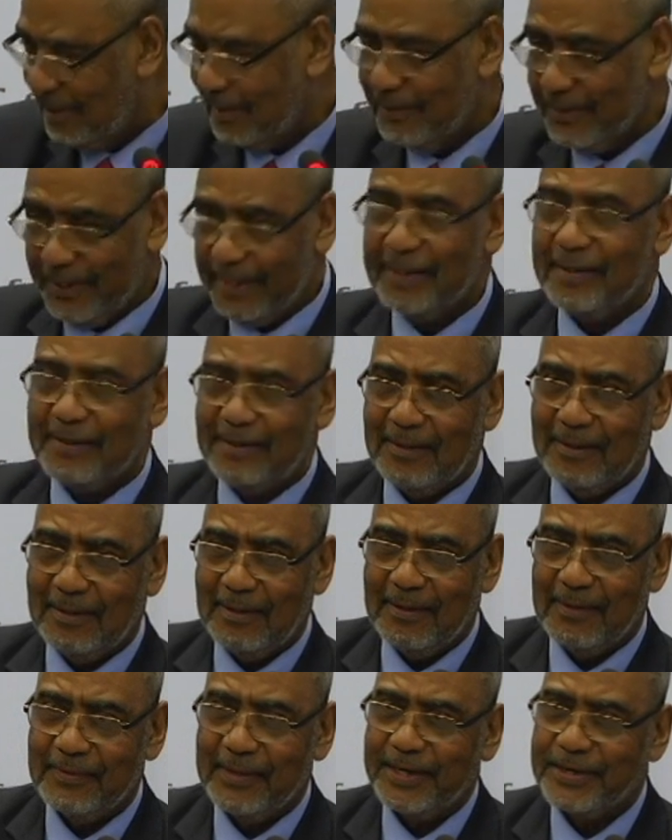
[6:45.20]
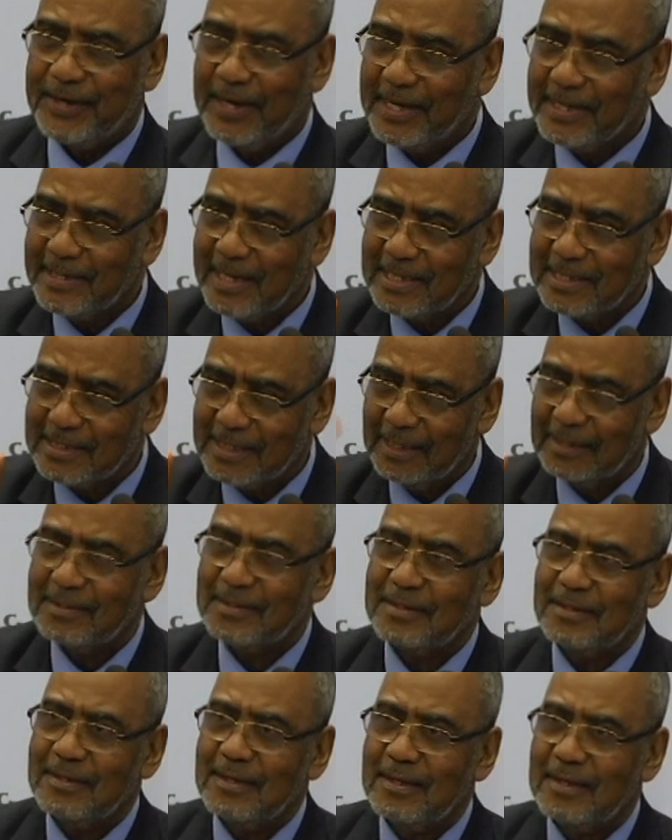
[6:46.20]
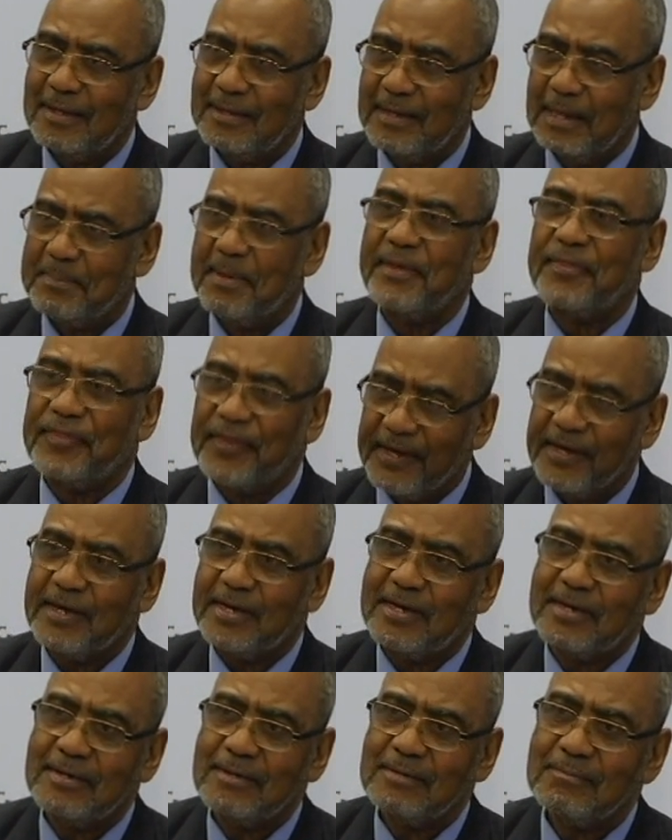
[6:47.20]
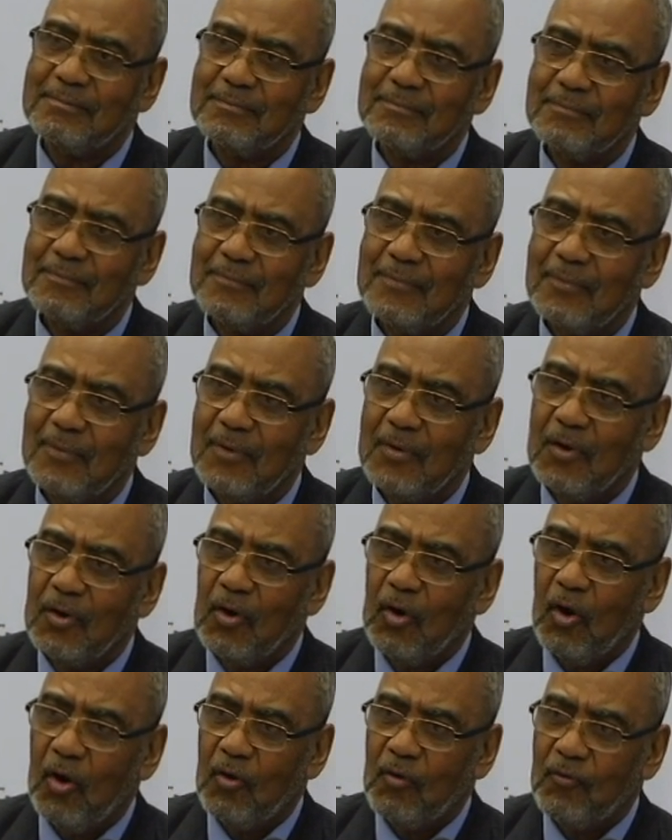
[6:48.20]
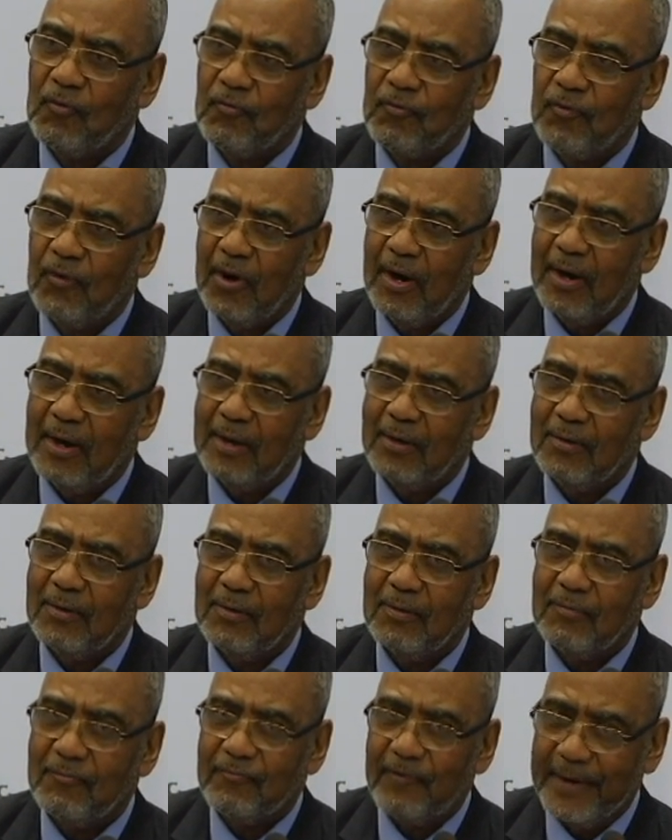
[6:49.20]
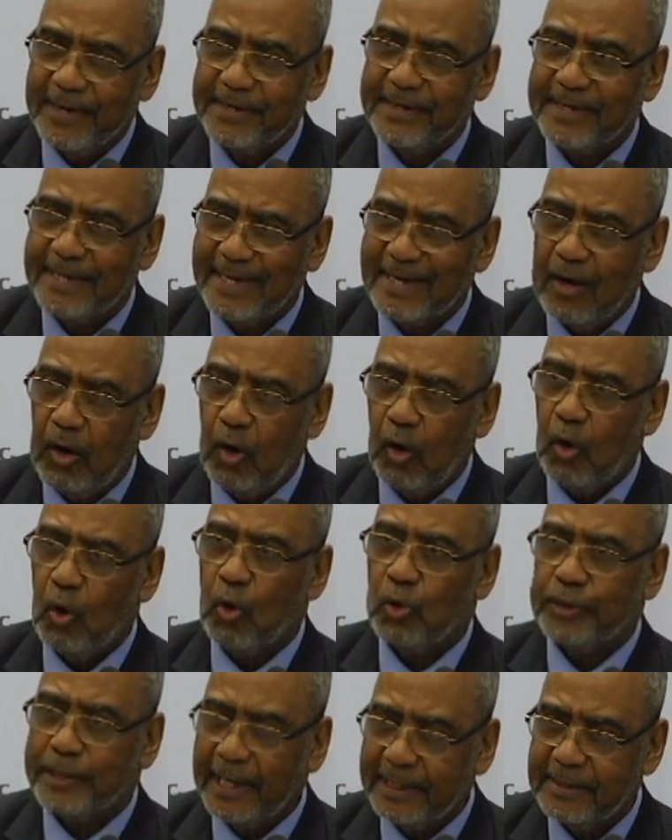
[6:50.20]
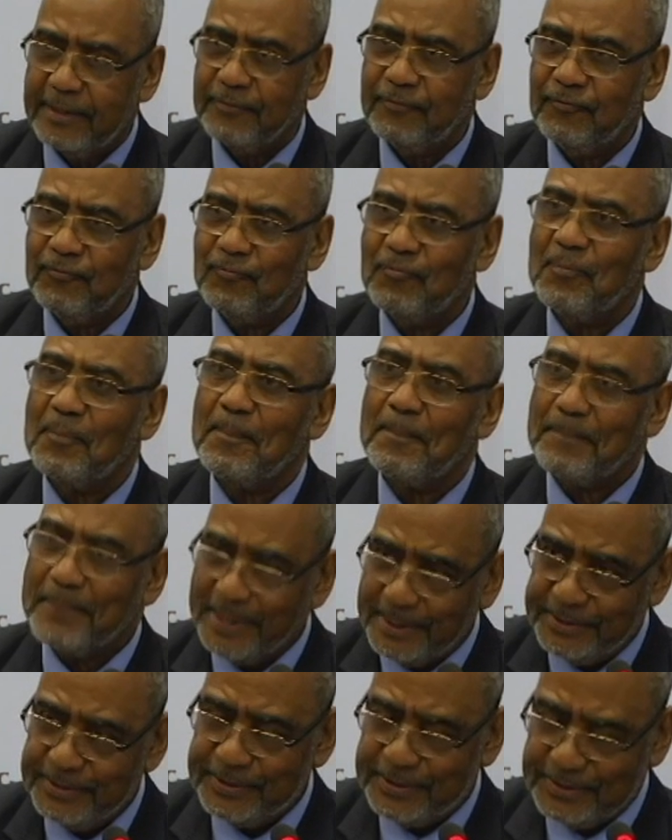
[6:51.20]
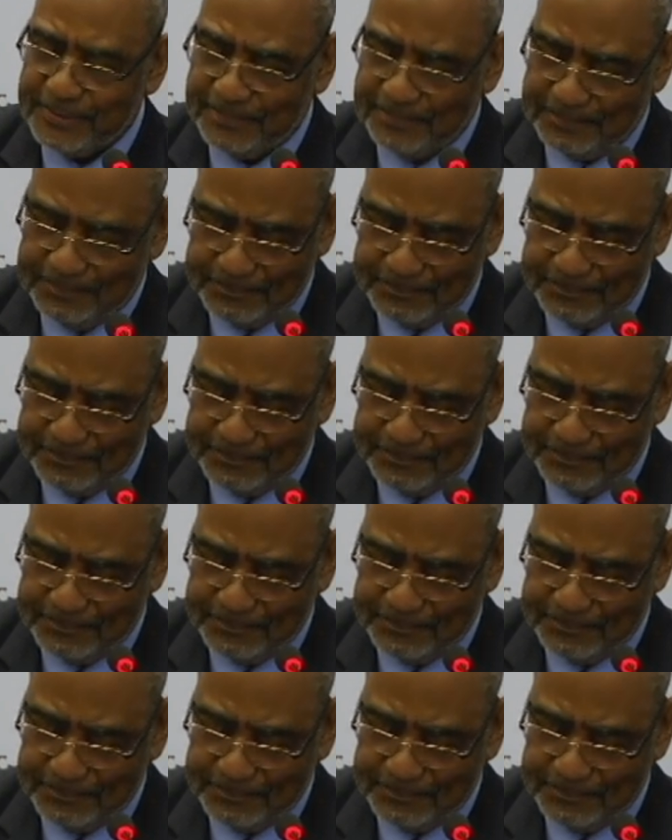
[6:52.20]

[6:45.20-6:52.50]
then the danger is that they may think of finding alternative means.